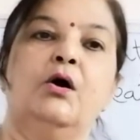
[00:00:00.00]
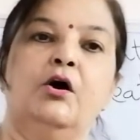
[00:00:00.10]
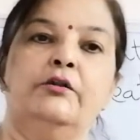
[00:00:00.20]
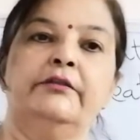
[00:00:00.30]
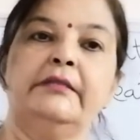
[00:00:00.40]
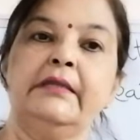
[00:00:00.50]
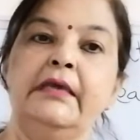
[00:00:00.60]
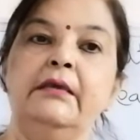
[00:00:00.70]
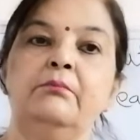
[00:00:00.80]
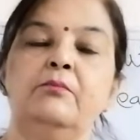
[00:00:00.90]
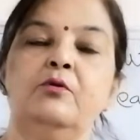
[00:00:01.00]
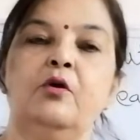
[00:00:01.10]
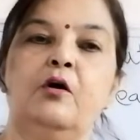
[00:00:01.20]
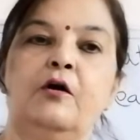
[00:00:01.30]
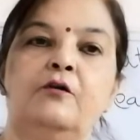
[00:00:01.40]
on the theme
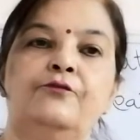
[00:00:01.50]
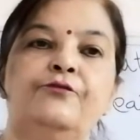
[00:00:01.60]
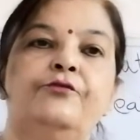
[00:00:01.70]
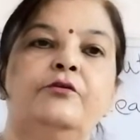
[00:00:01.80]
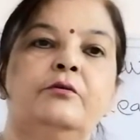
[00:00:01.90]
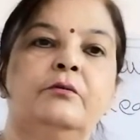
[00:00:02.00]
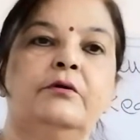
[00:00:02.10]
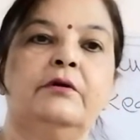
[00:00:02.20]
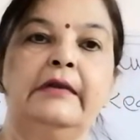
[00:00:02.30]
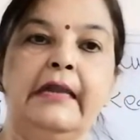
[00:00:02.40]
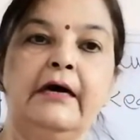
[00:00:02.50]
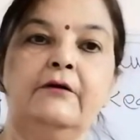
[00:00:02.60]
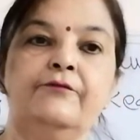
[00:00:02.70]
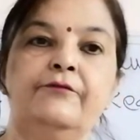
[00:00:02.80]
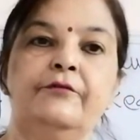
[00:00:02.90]
of
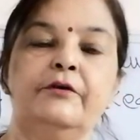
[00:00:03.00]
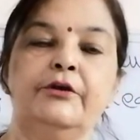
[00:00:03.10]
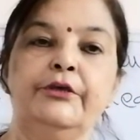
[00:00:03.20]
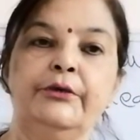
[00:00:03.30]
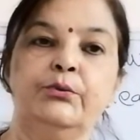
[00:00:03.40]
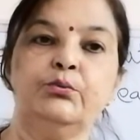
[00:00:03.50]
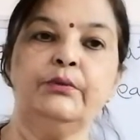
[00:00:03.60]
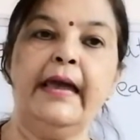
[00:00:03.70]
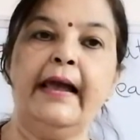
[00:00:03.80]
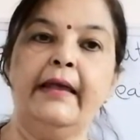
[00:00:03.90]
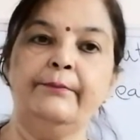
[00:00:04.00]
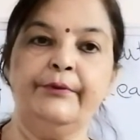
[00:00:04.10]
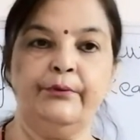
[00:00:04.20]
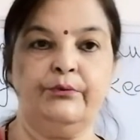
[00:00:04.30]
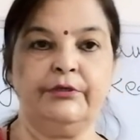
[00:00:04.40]
love, youth, and
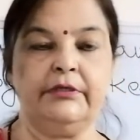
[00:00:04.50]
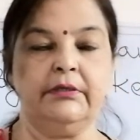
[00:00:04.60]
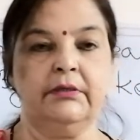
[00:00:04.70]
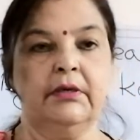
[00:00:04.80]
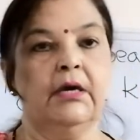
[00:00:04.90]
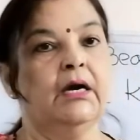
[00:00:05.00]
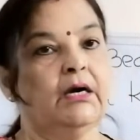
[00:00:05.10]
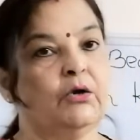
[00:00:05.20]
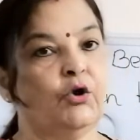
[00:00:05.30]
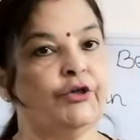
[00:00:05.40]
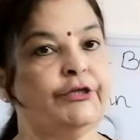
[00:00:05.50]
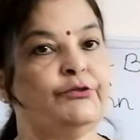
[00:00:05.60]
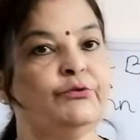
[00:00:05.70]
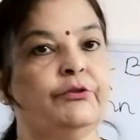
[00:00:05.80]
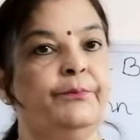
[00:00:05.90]
beauty.
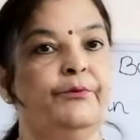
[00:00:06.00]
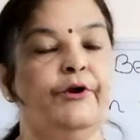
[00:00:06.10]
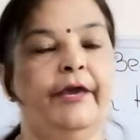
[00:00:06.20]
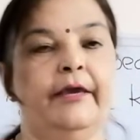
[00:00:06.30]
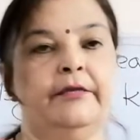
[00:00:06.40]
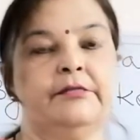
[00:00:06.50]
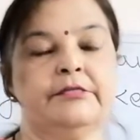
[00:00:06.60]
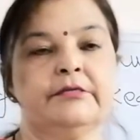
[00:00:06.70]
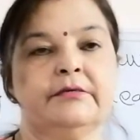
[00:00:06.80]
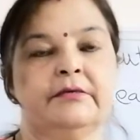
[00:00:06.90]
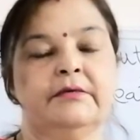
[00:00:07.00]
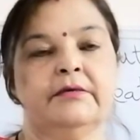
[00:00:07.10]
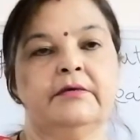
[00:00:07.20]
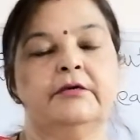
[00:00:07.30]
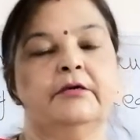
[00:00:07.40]
According to the poet,
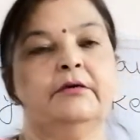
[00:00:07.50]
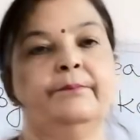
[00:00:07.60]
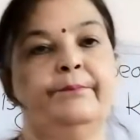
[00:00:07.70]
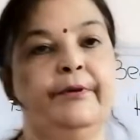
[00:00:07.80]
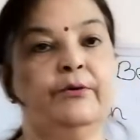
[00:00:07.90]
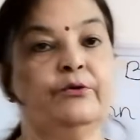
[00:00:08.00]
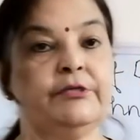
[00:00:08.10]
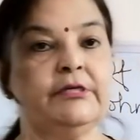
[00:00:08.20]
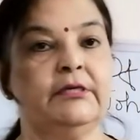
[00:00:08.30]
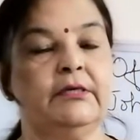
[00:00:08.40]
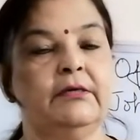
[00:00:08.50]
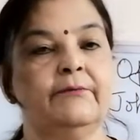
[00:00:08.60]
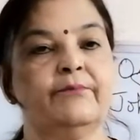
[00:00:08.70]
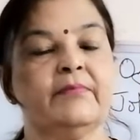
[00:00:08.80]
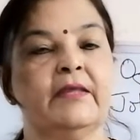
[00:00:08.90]
beauty
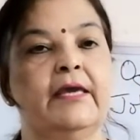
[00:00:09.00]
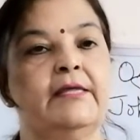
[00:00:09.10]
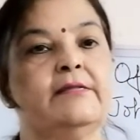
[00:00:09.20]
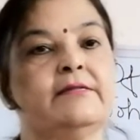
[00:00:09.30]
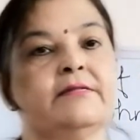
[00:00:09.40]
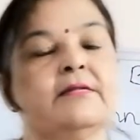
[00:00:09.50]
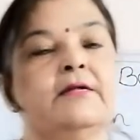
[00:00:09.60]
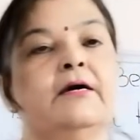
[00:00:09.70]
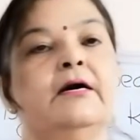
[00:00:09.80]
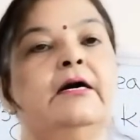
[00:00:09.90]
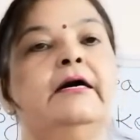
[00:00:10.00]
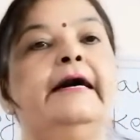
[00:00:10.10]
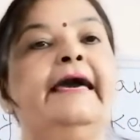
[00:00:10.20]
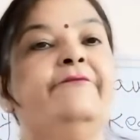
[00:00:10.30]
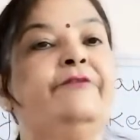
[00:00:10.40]
is a
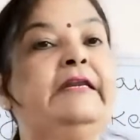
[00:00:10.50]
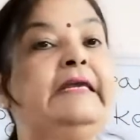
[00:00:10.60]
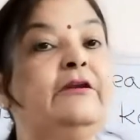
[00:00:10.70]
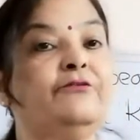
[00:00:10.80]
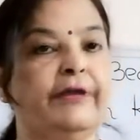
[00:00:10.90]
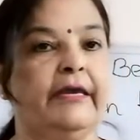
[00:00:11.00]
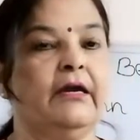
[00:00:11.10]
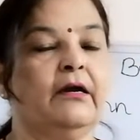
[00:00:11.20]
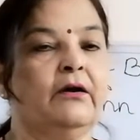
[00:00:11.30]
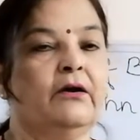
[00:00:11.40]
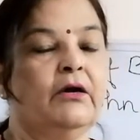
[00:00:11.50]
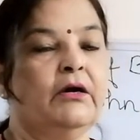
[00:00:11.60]
heavenly drink